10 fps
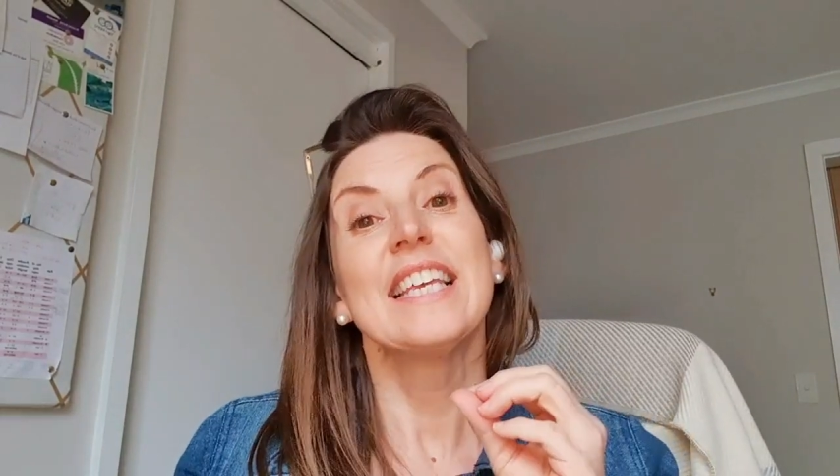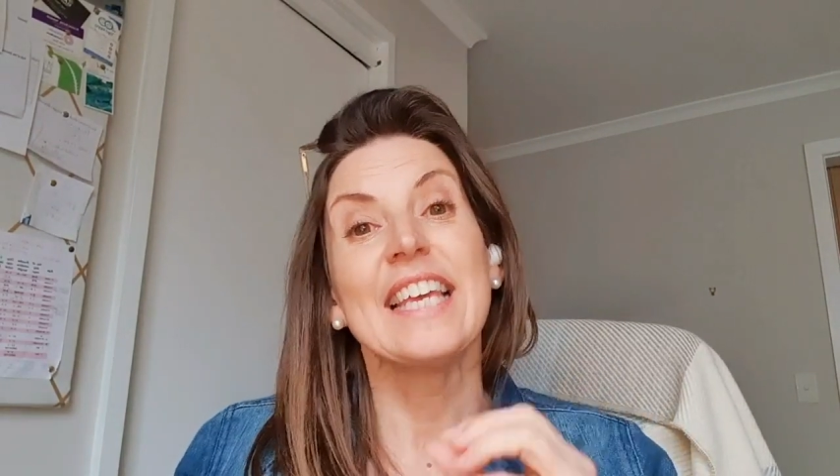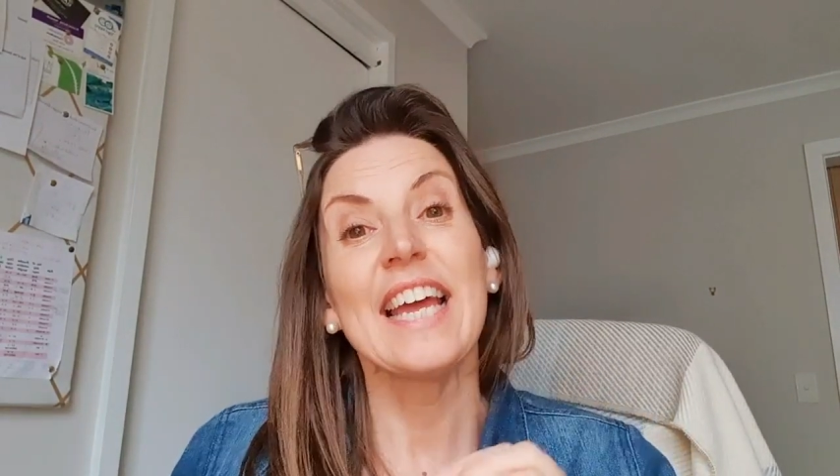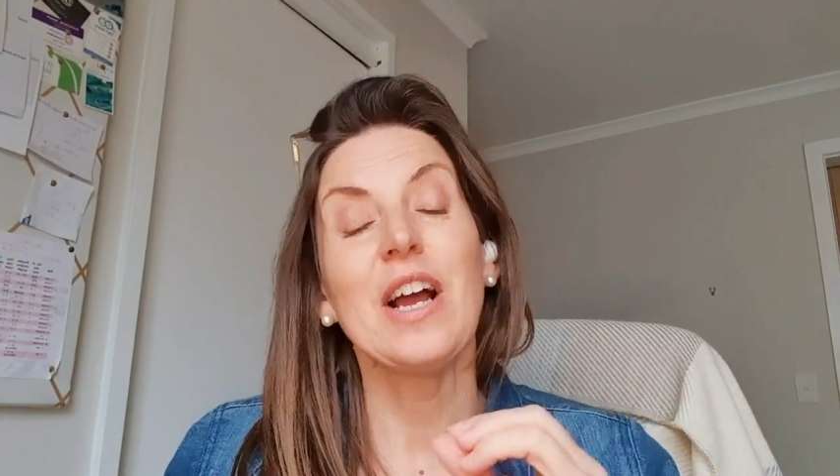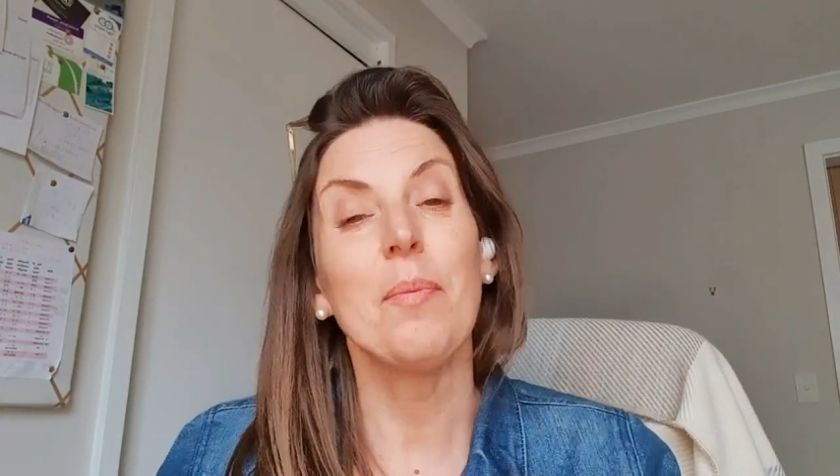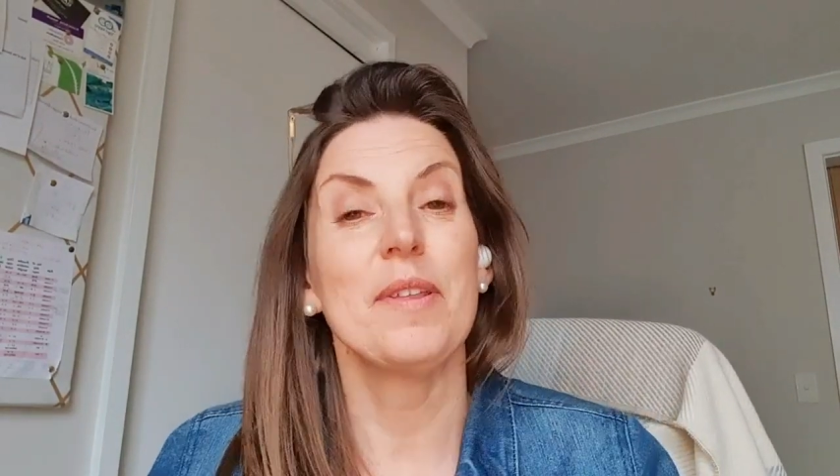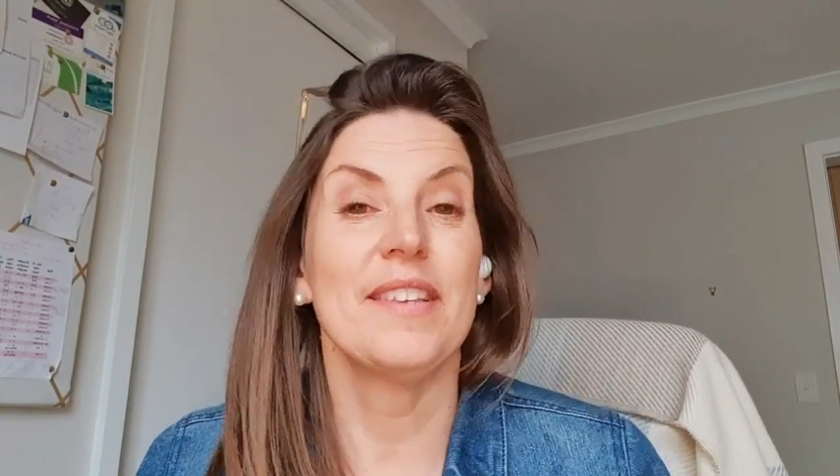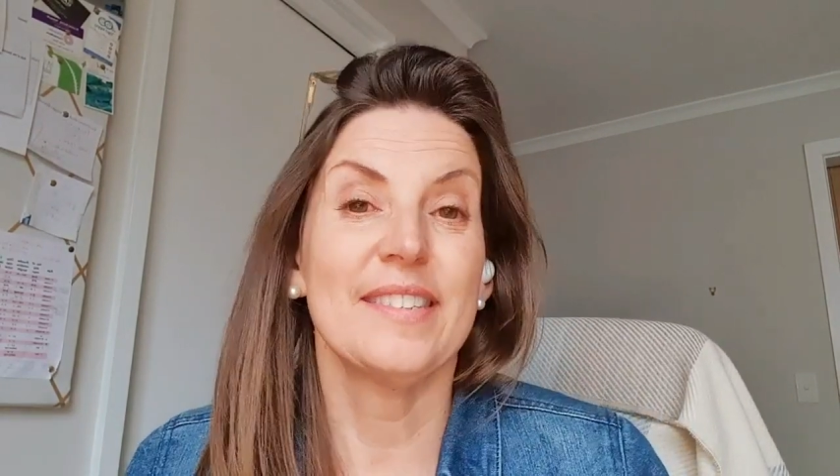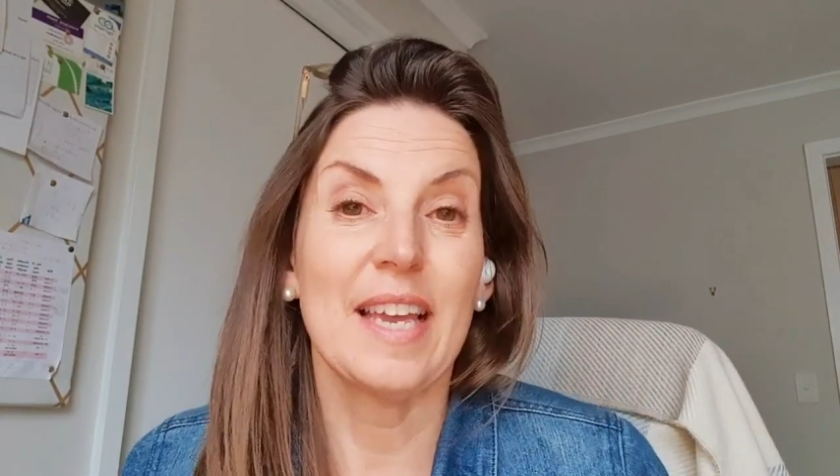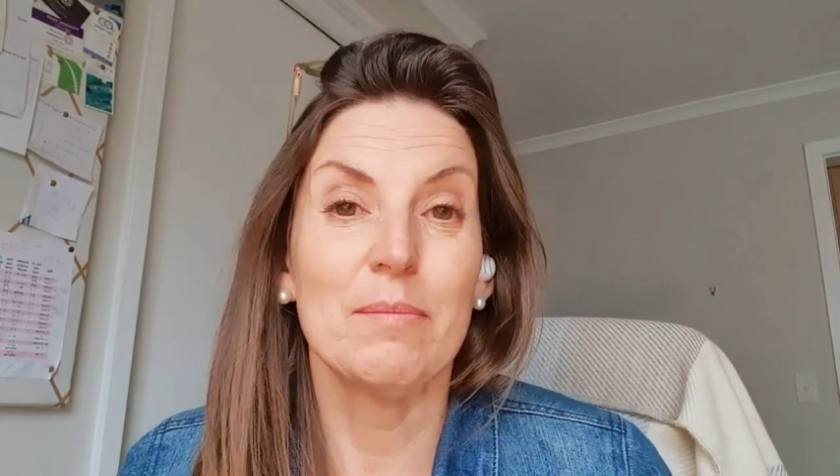get up at
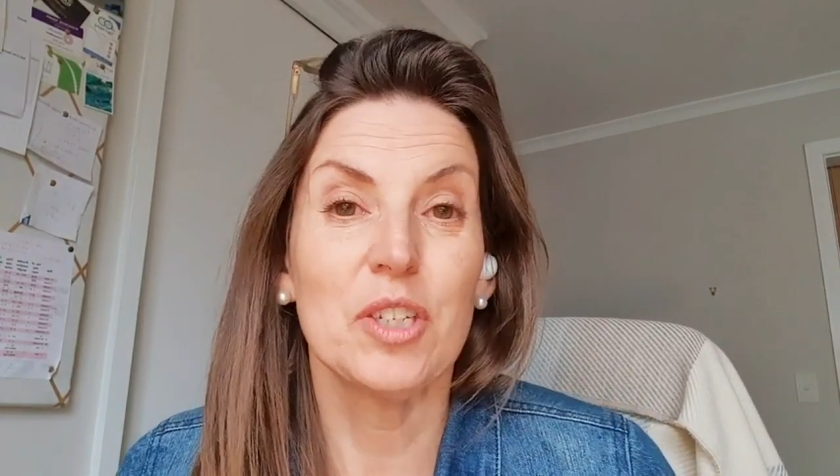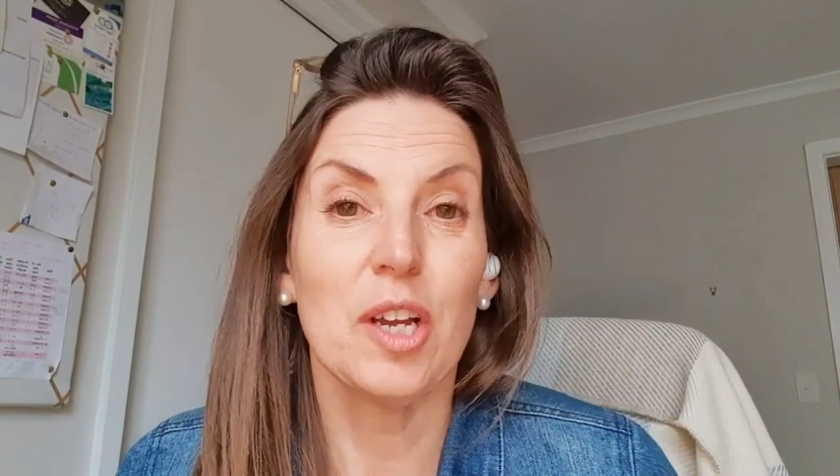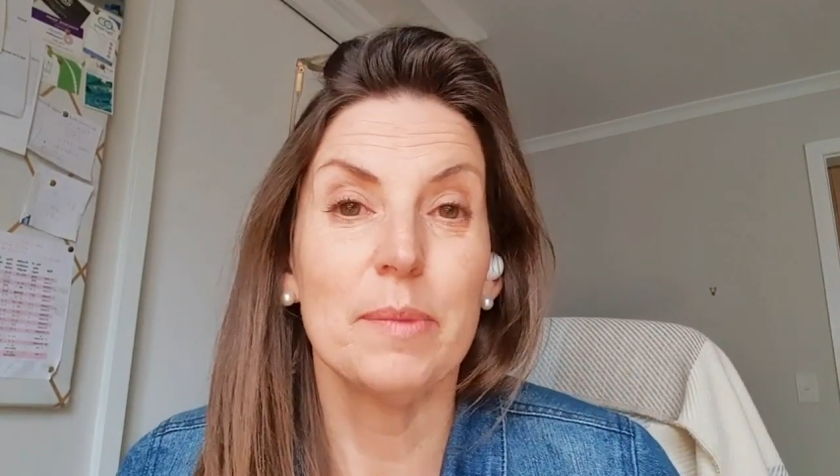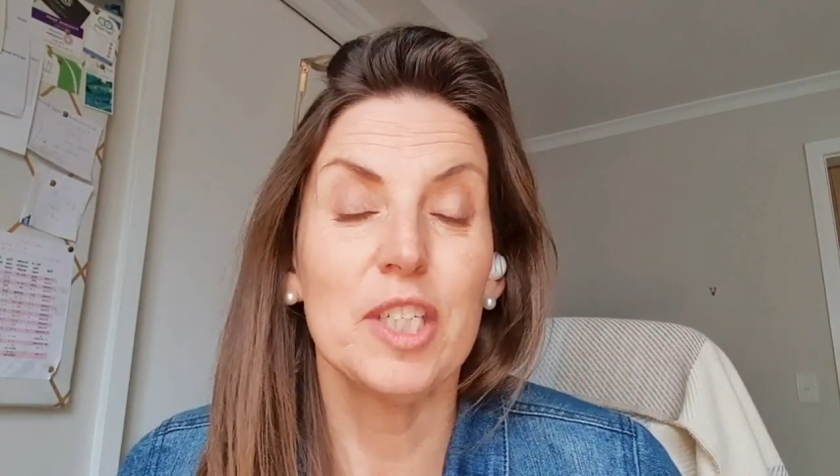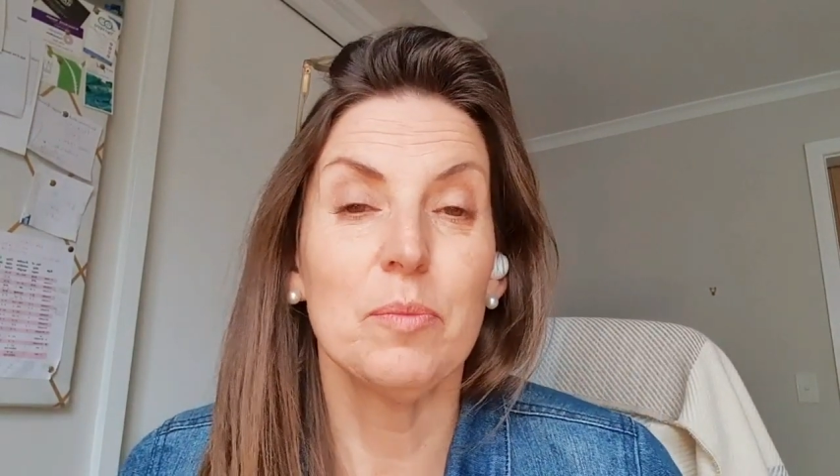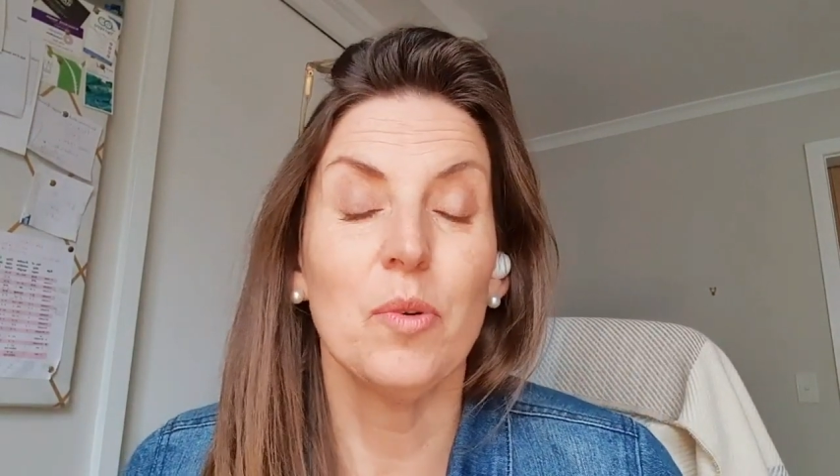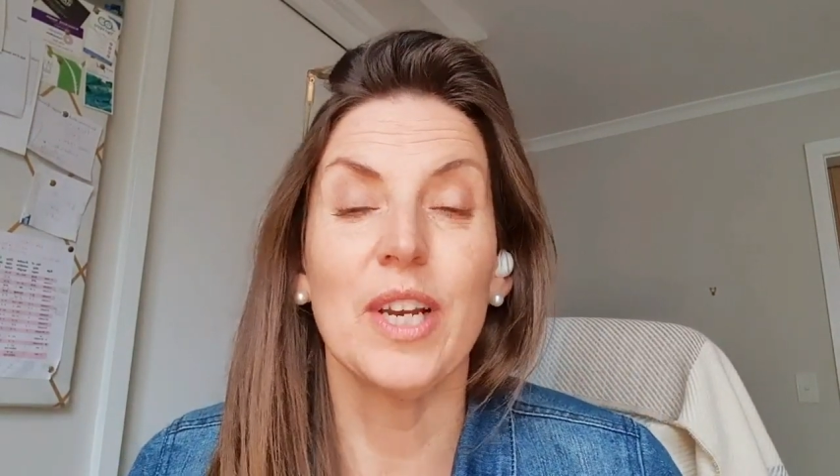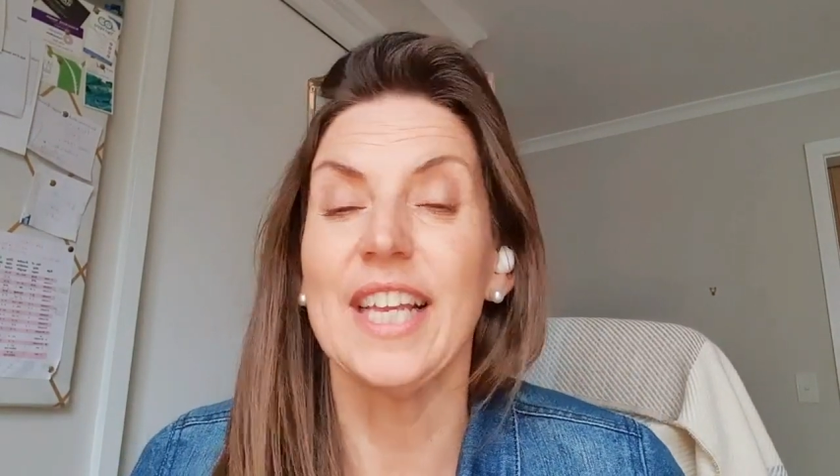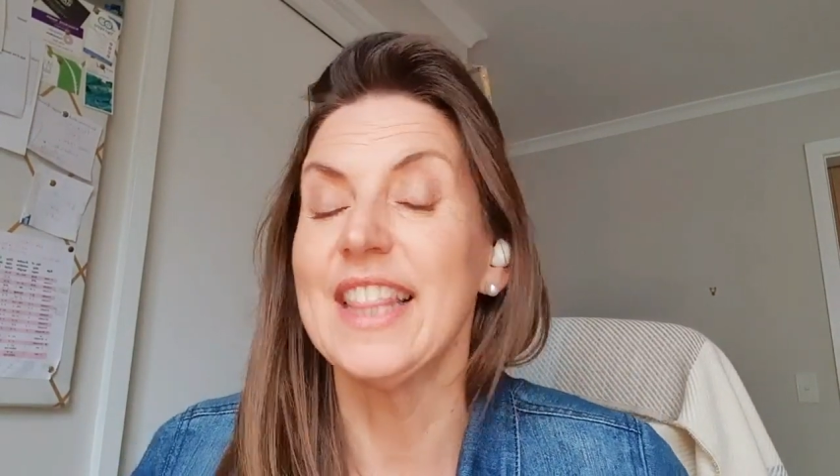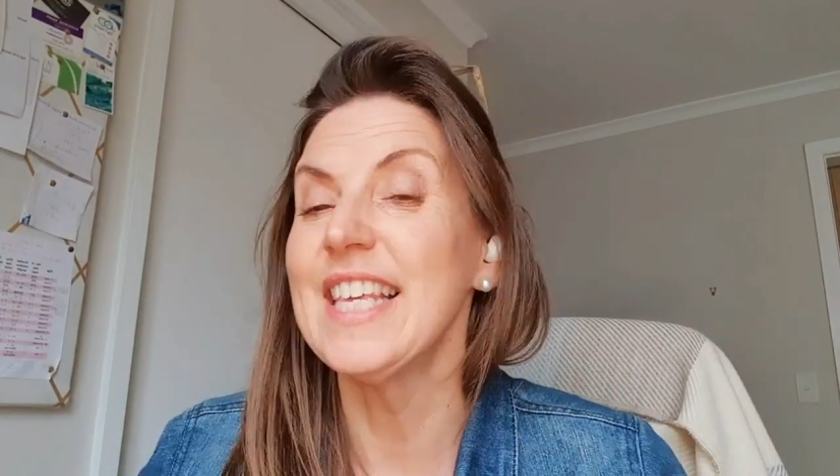the same time each morning.